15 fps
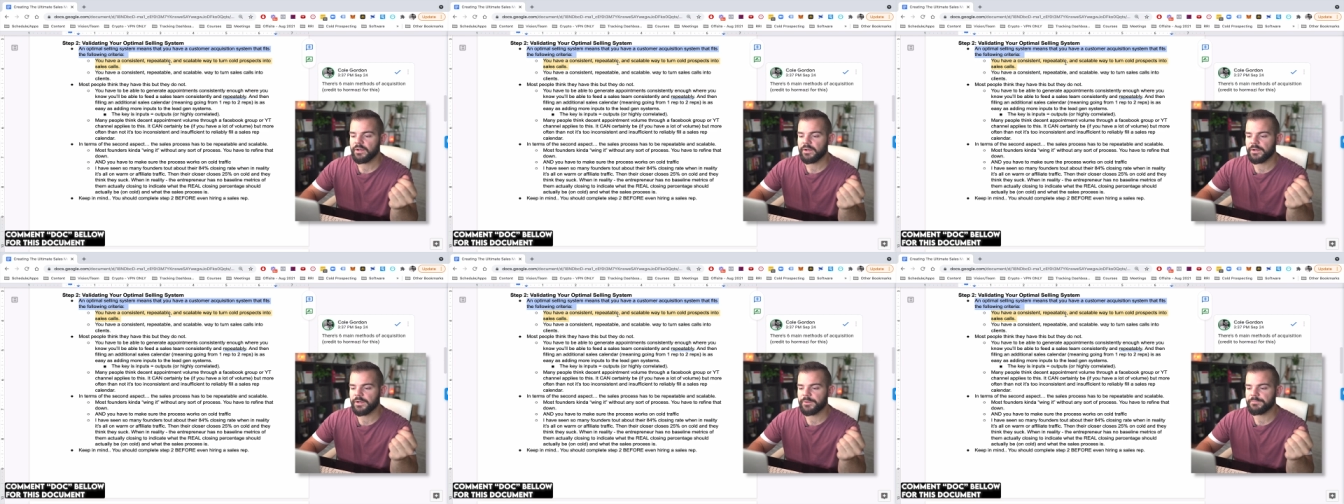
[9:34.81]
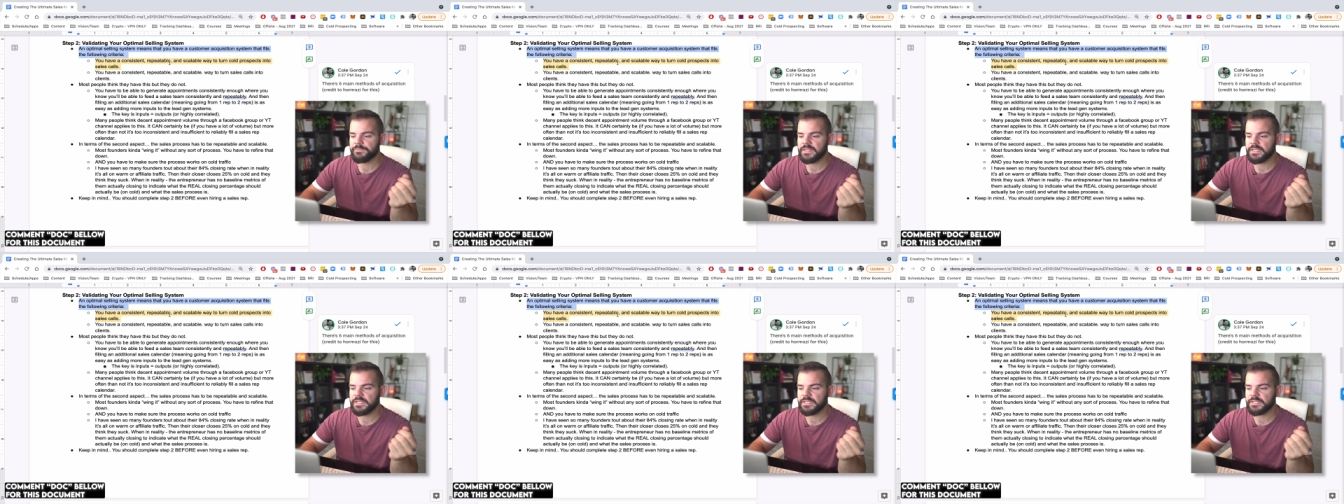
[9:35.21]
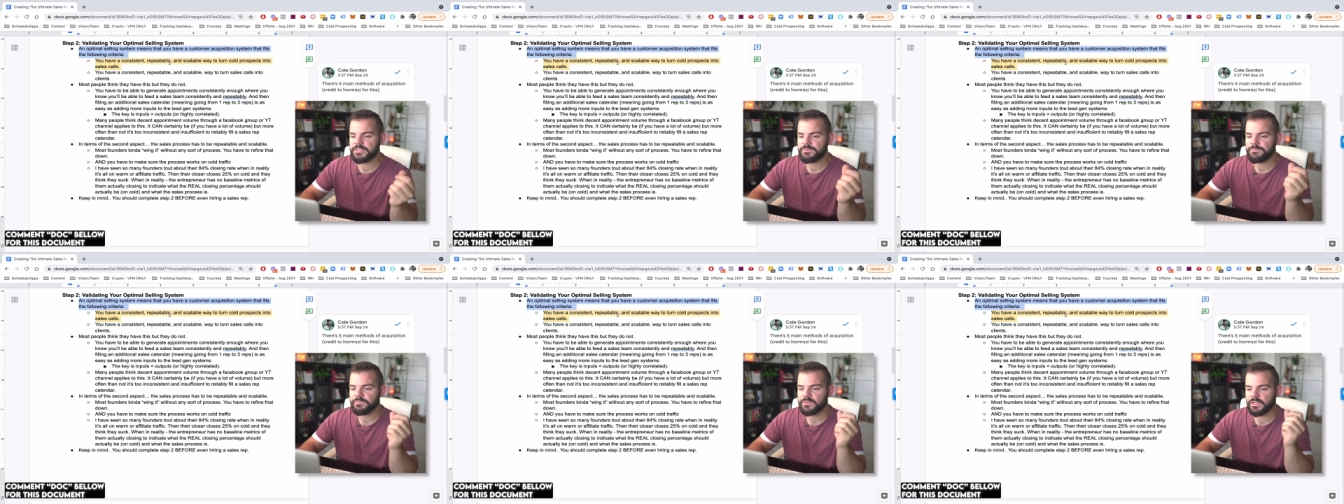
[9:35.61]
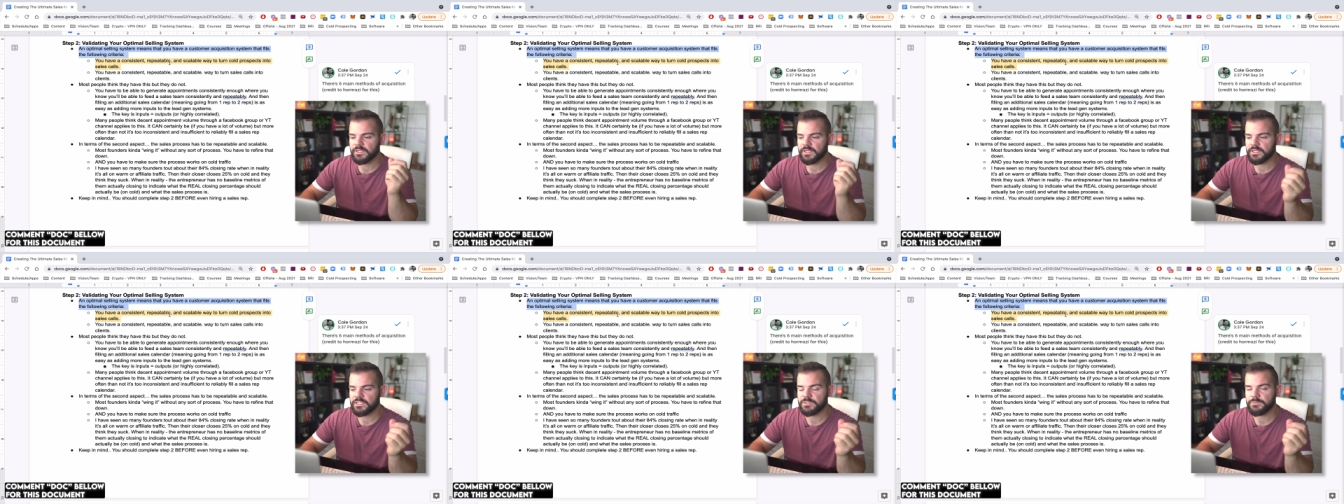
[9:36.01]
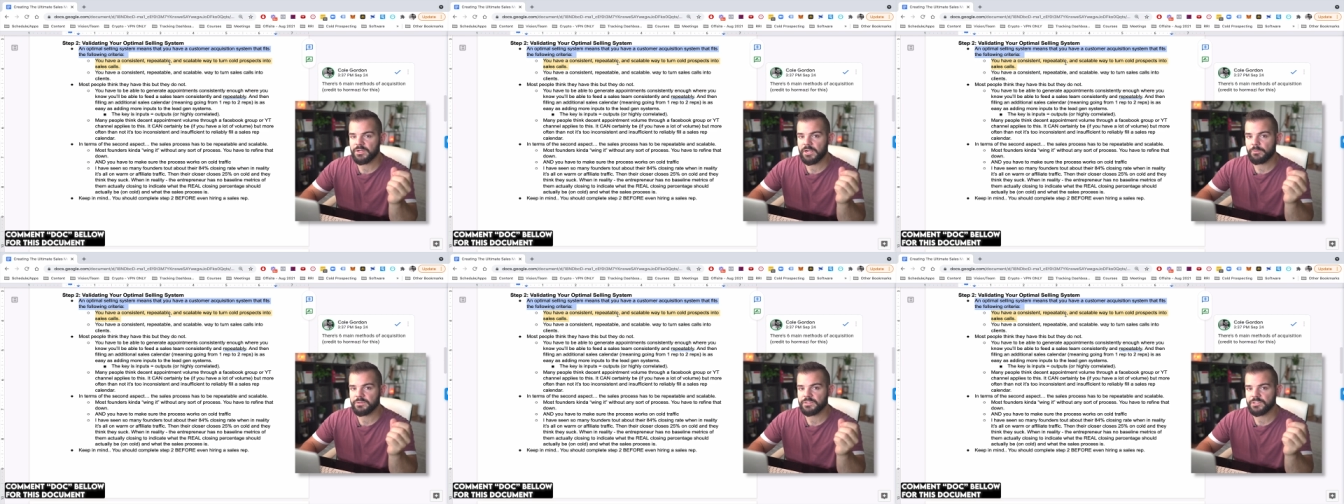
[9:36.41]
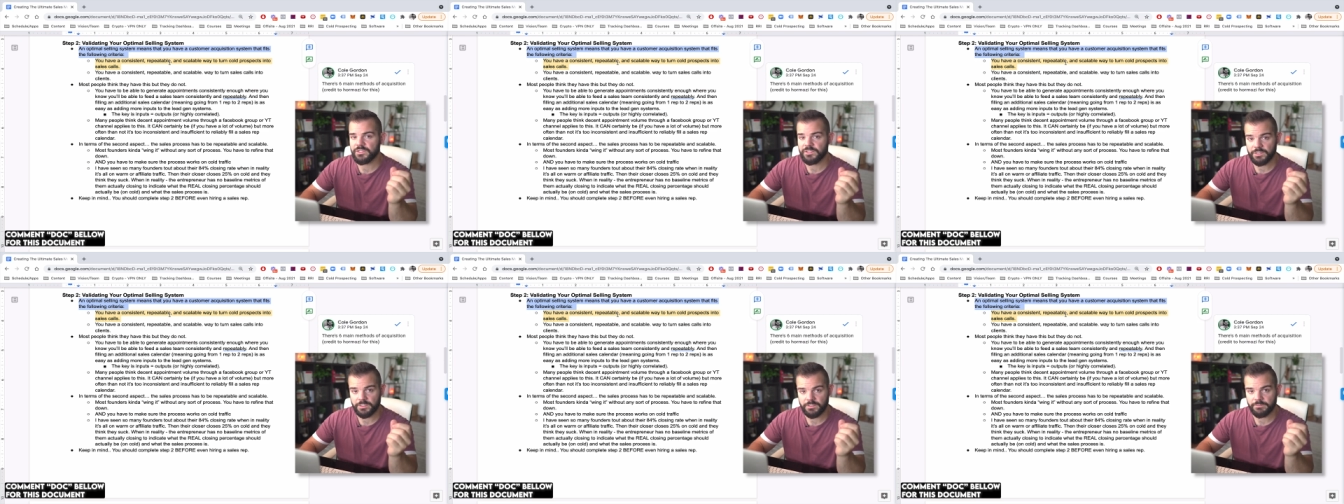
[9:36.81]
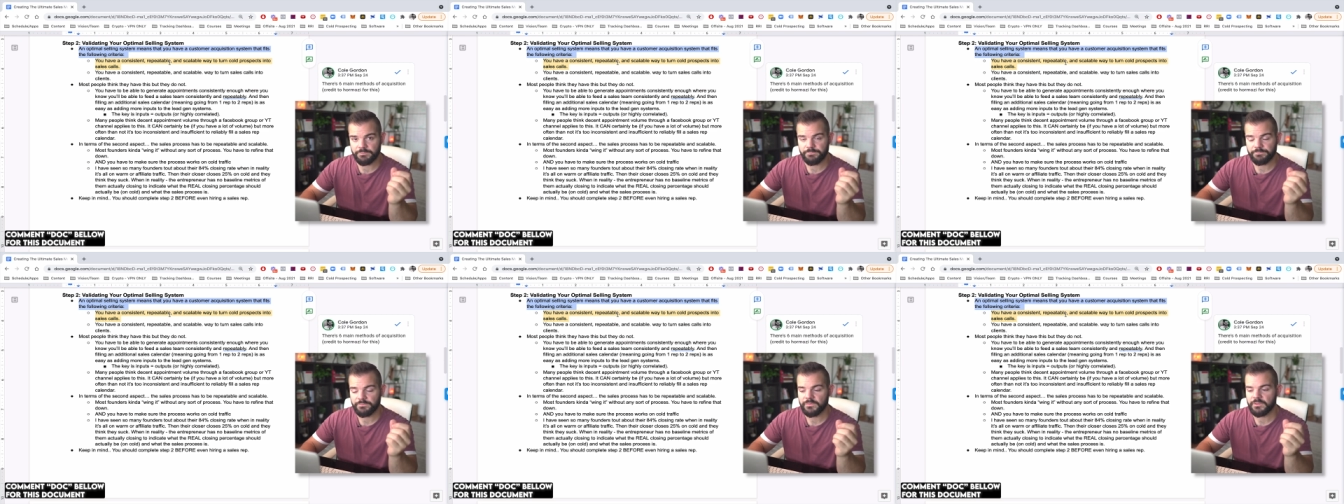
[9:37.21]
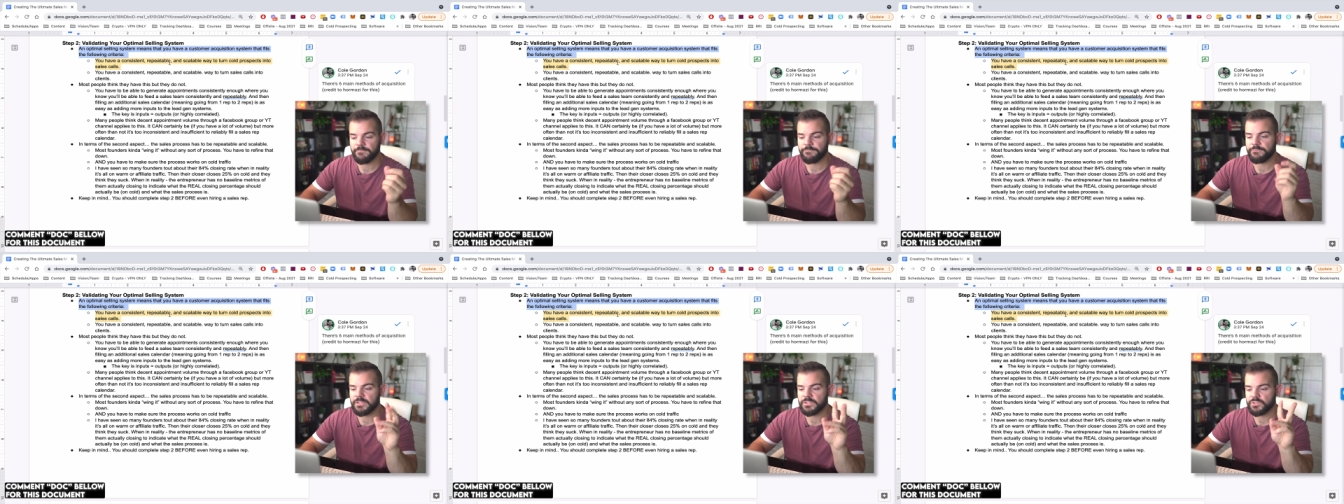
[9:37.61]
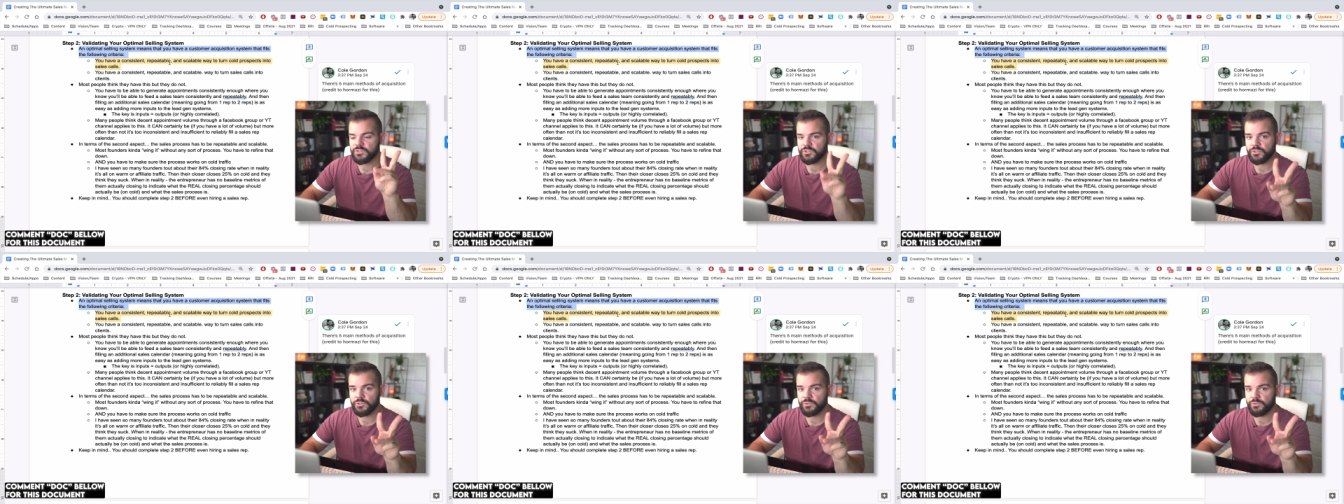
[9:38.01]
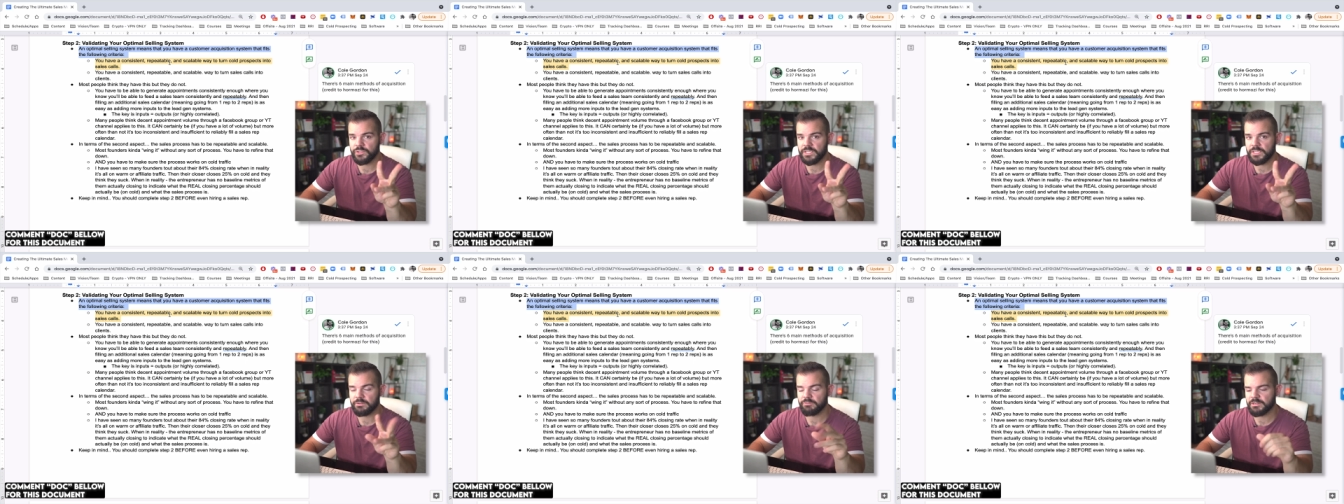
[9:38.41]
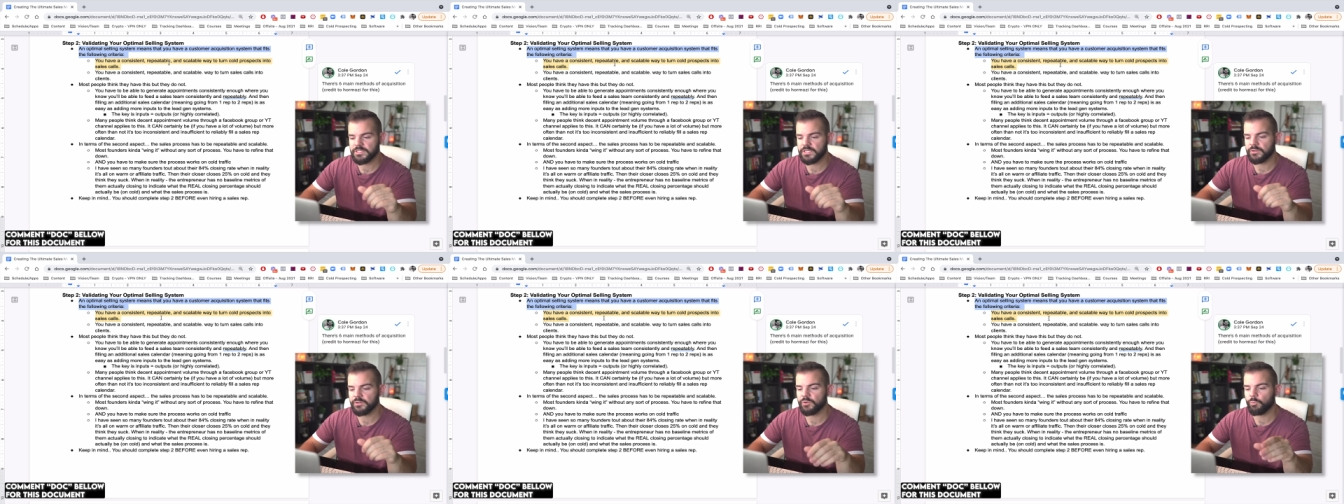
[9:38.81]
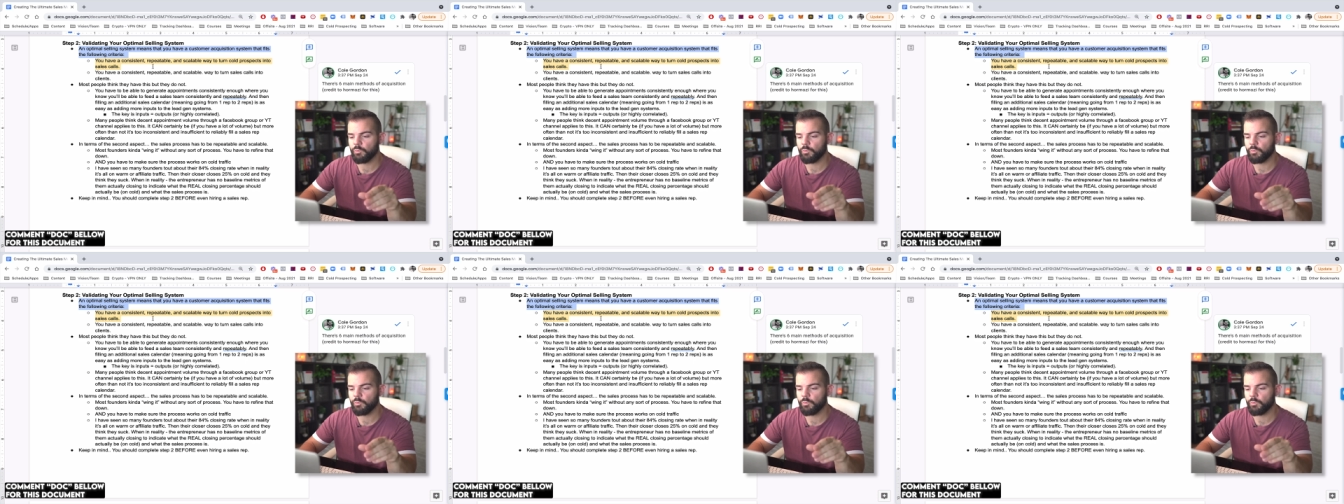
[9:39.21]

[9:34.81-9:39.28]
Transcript: um, is a customer acquisition system that fits two key criteria.